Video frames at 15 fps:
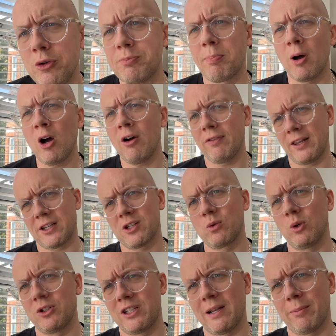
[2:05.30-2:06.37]
part of that
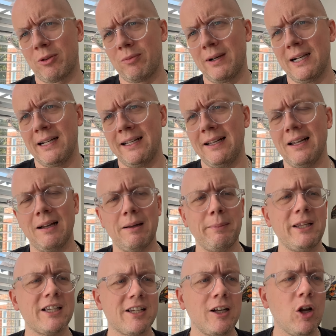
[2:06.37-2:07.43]
squad depth, really. I
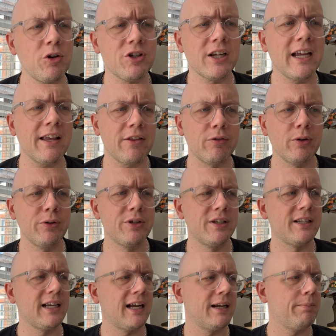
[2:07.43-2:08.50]
mean, there's a lot to get through
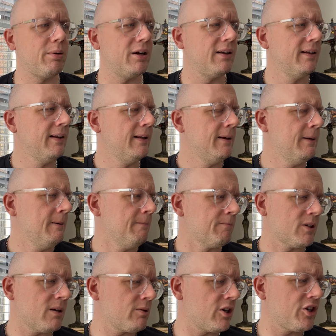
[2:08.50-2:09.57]
today, but
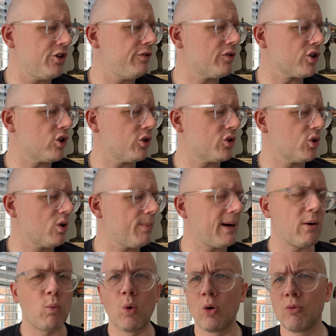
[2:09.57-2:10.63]
sometimes you've just got to talk
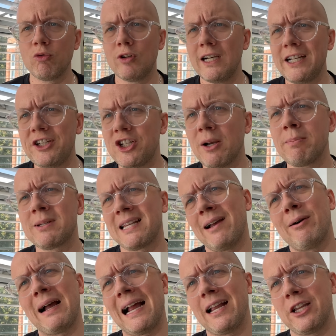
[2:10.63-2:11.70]
about what really jumps
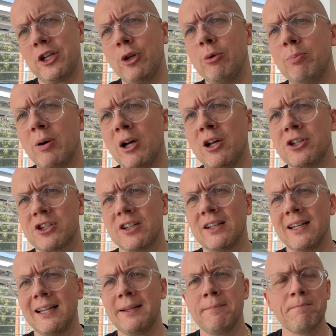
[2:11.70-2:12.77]
out at you
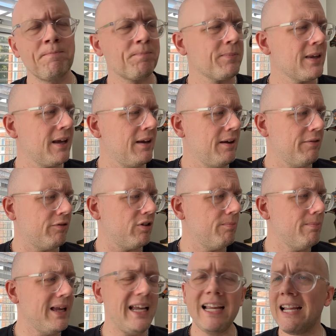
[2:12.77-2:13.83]
personally. For
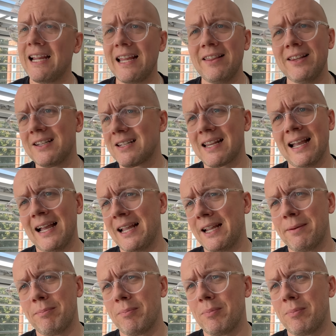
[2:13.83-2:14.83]
me, in this game,